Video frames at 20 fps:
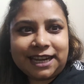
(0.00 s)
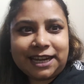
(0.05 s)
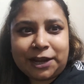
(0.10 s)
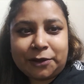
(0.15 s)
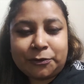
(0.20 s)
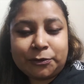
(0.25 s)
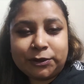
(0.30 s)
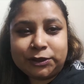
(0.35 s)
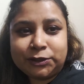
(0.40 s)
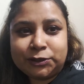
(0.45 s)
and
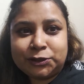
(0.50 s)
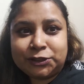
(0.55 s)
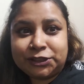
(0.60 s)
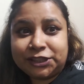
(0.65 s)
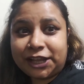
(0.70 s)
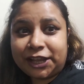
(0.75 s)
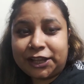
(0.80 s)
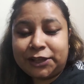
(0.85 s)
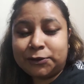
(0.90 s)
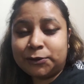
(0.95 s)
I want to
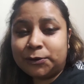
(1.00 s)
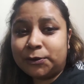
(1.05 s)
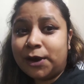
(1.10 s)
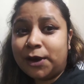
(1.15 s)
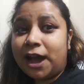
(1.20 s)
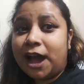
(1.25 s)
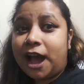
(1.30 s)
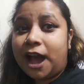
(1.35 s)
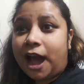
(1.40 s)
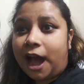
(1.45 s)
share you
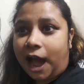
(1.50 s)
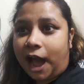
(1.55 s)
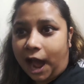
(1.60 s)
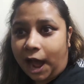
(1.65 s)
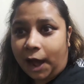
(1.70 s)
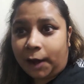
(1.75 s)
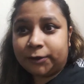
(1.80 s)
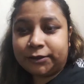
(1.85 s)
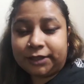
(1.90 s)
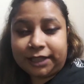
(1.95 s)

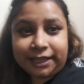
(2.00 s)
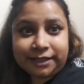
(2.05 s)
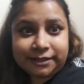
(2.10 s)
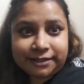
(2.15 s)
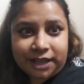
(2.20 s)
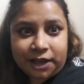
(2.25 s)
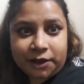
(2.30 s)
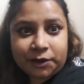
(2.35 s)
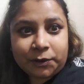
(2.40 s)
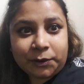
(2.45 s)
how things are